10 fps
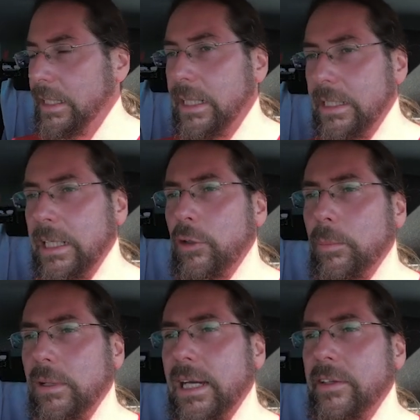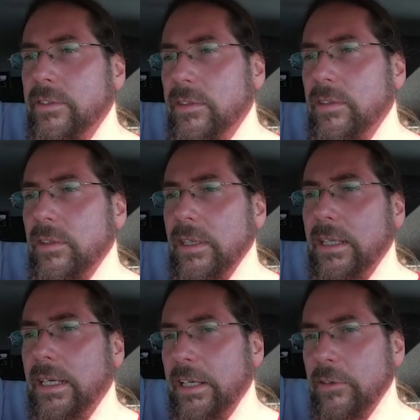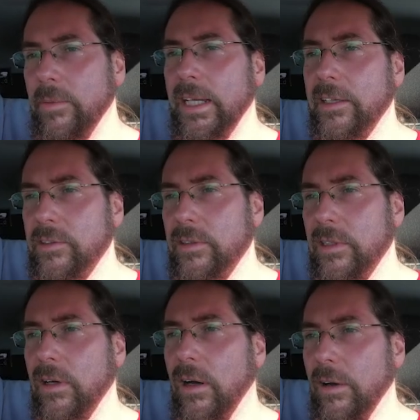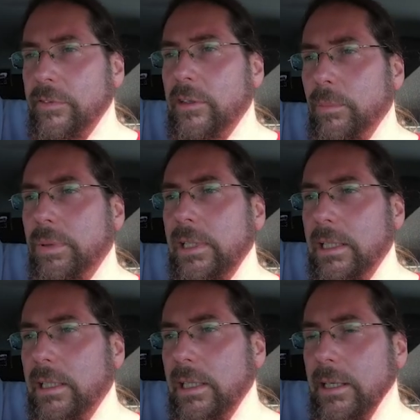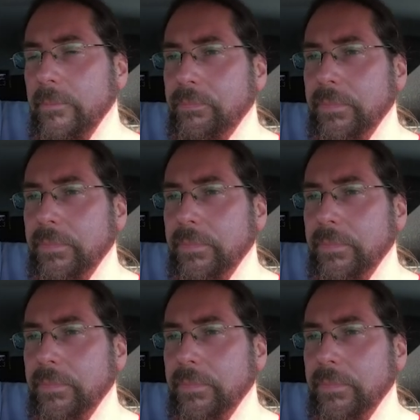In Eco Plus, HVAC is off completely,